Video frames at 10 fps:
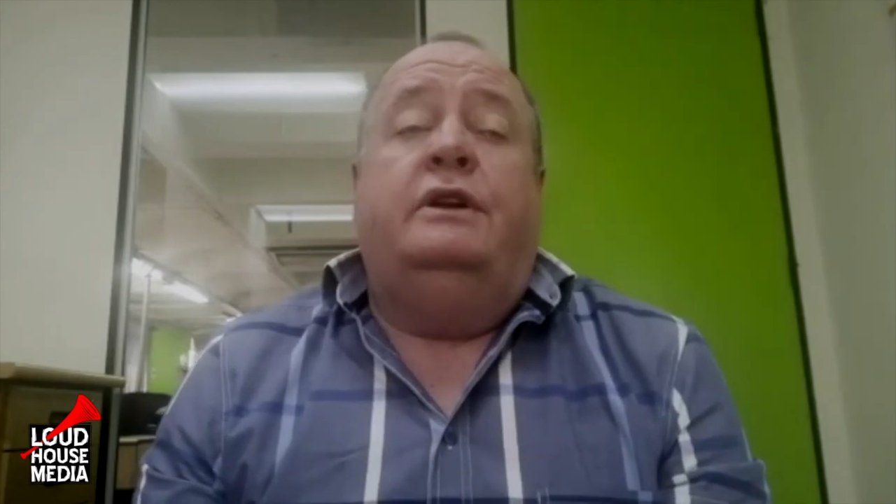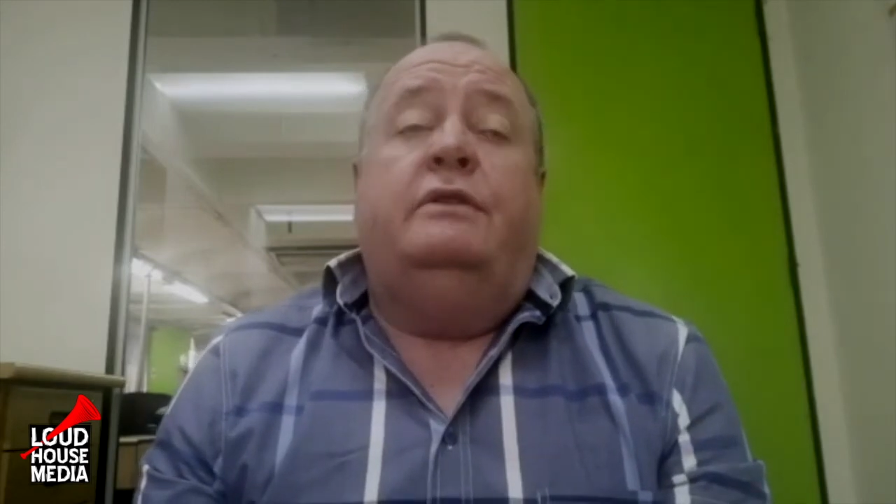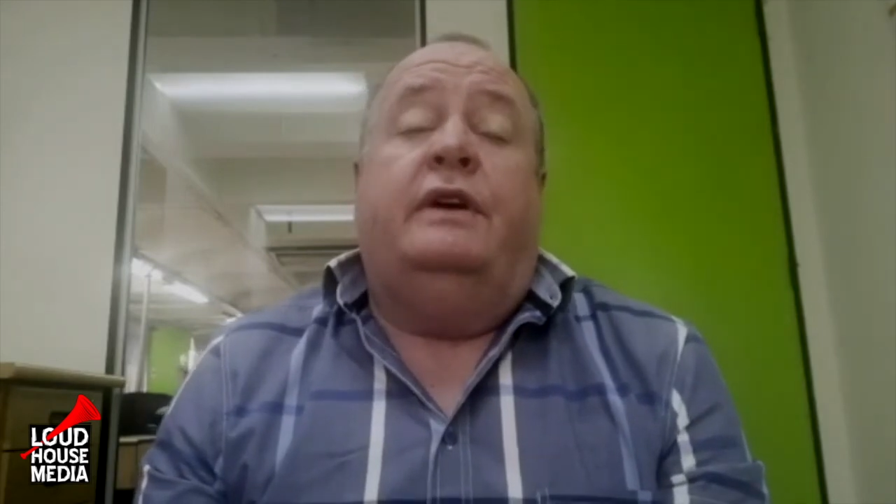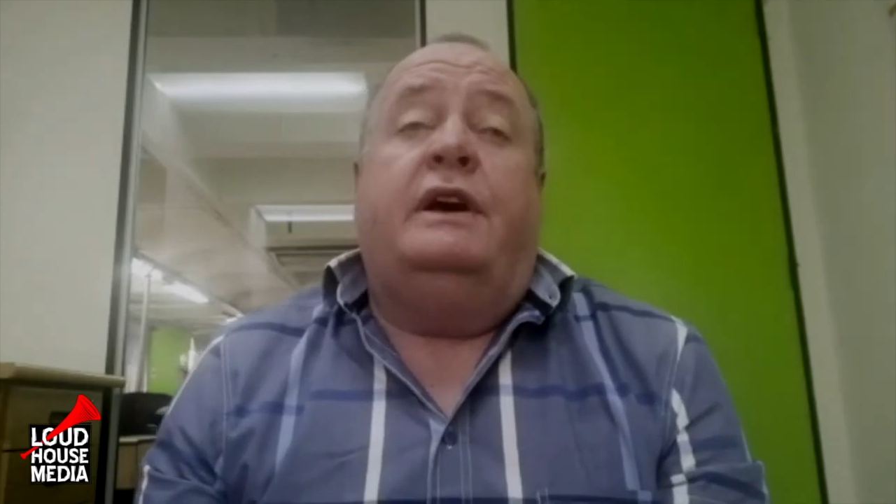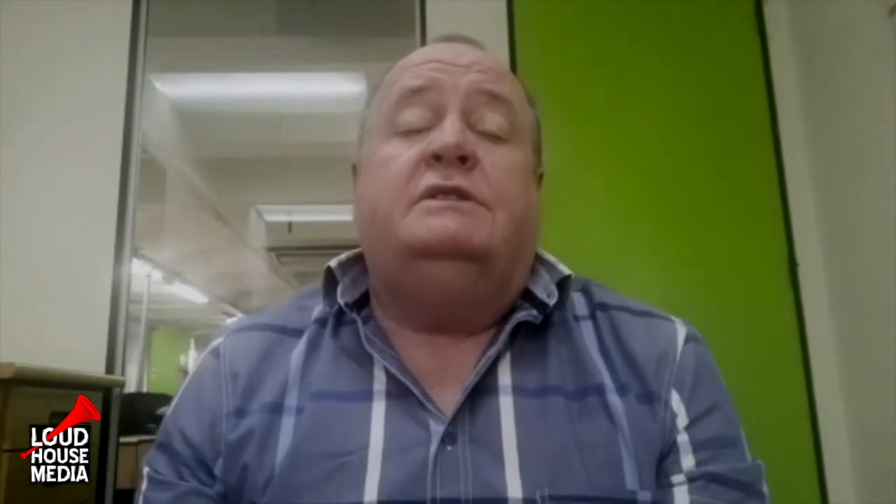
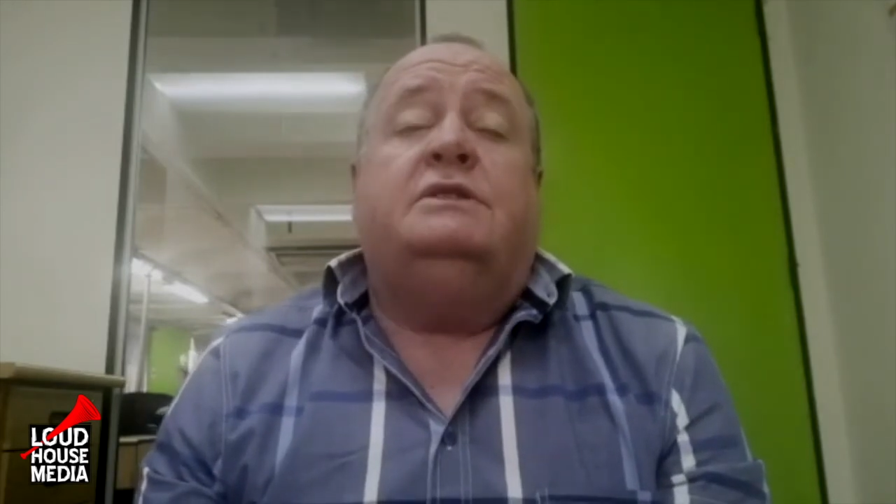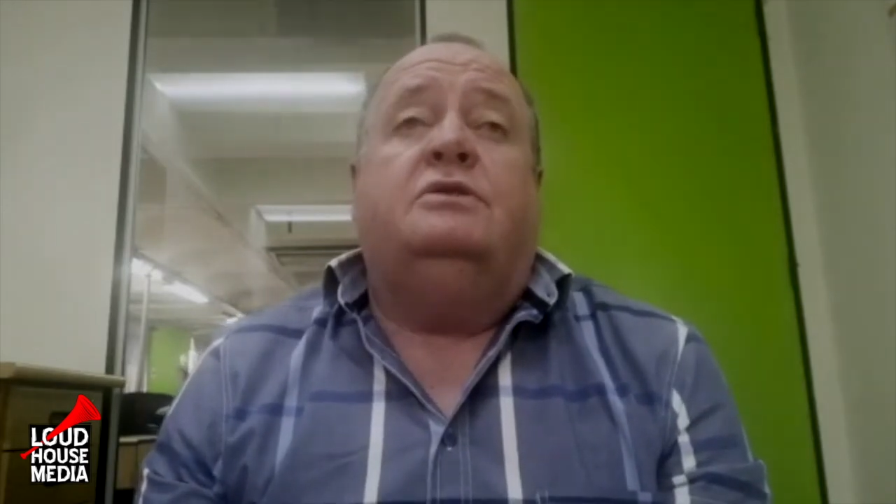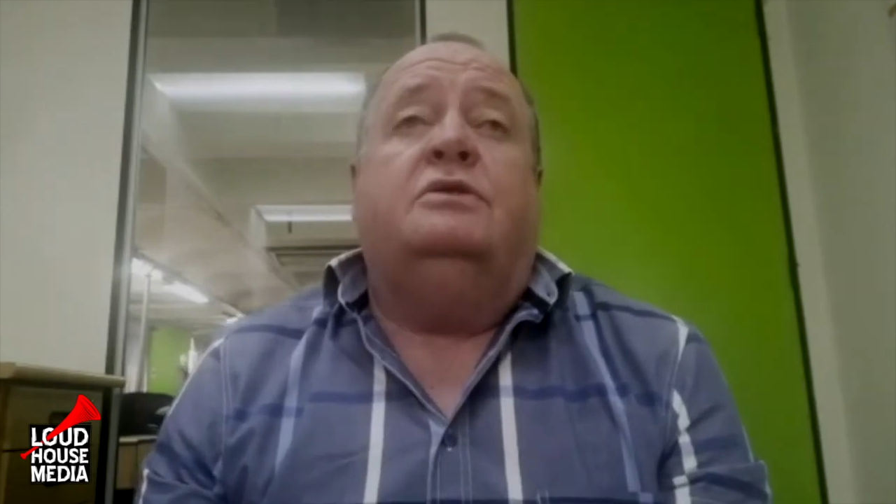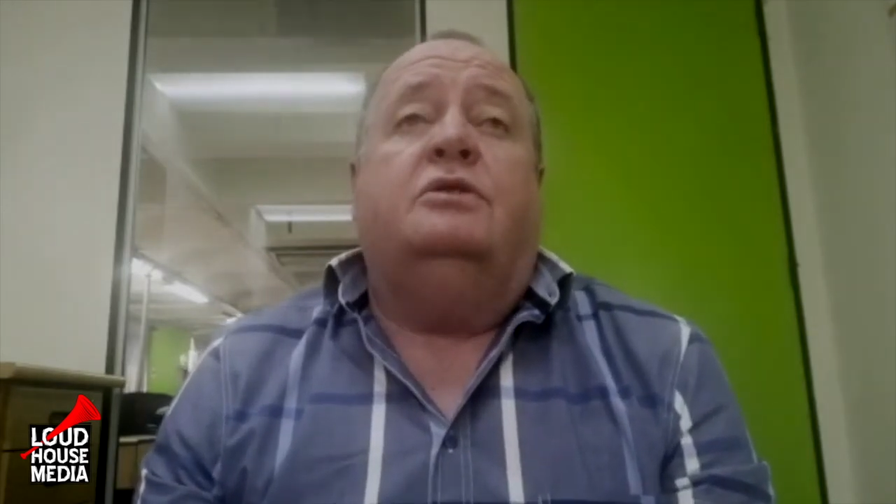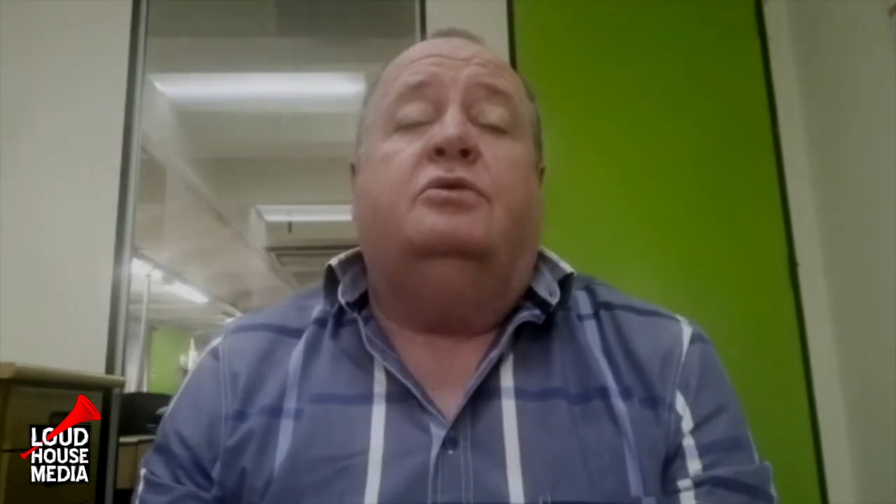advisor
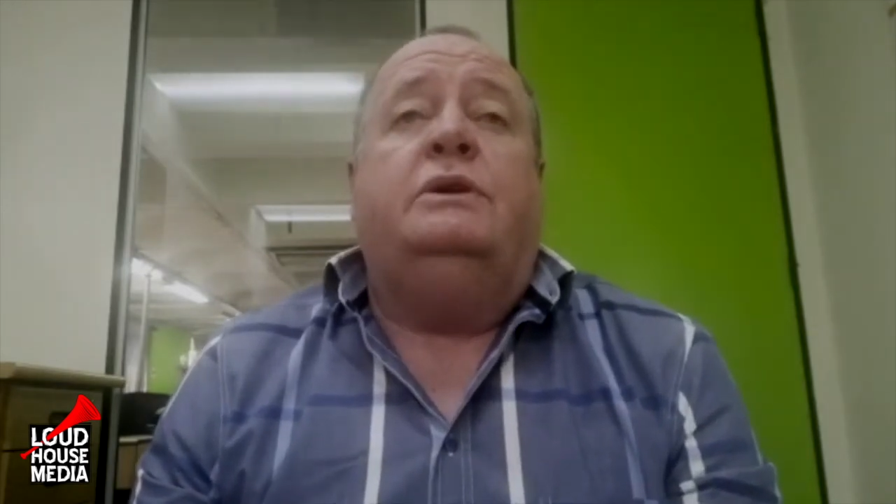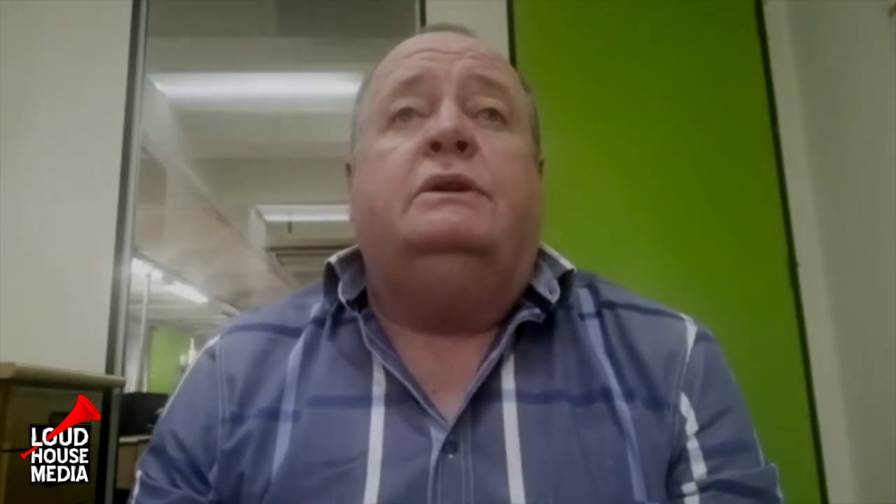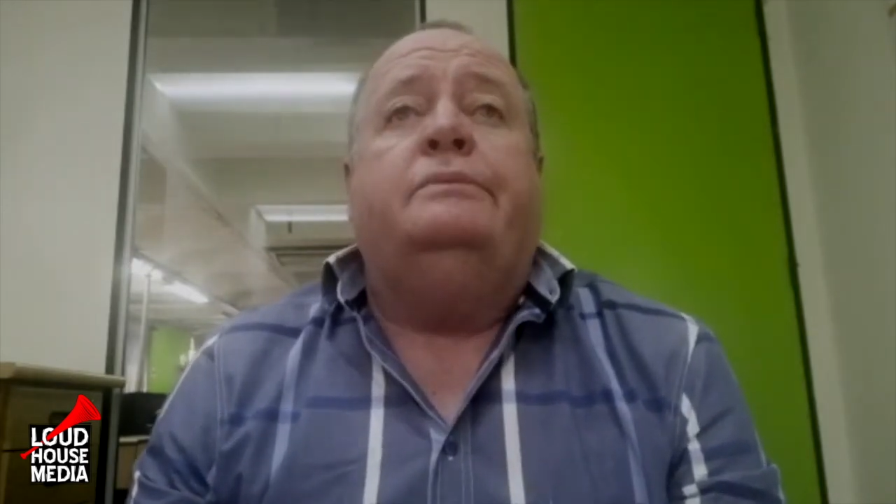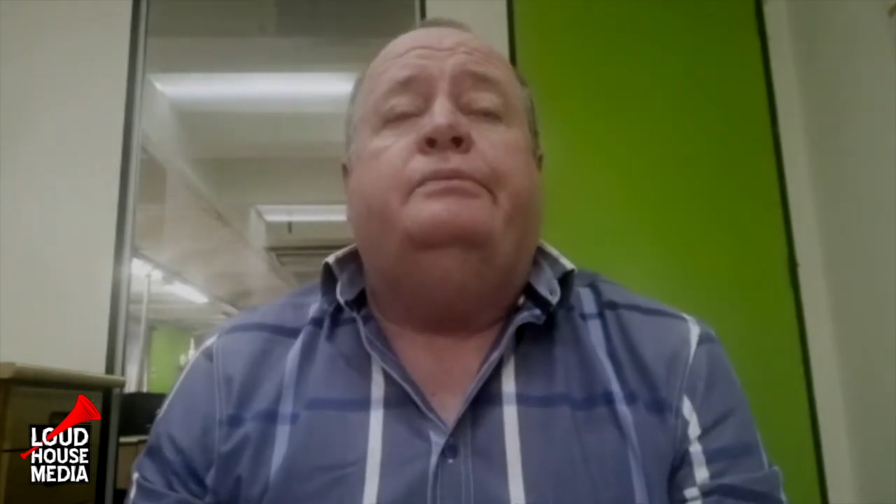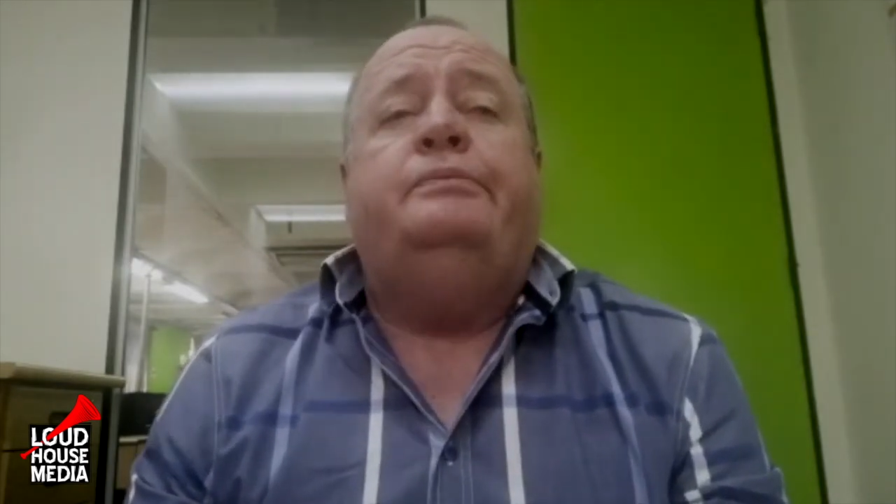to the
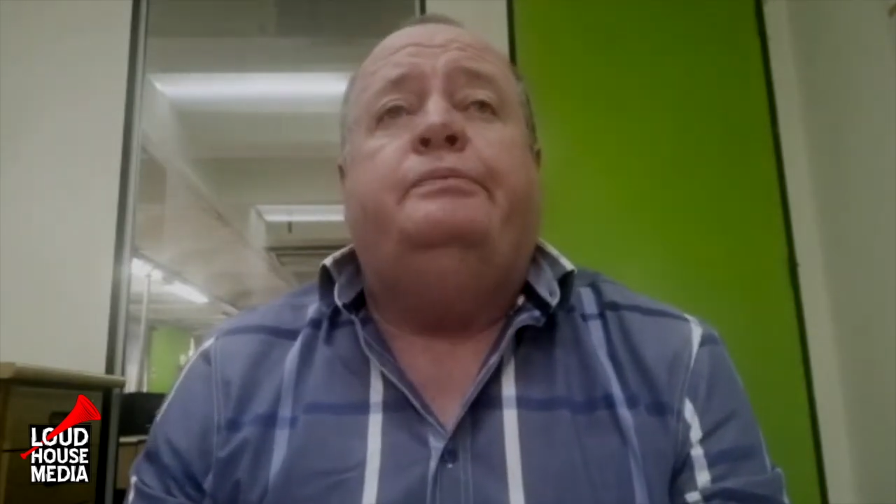Queen,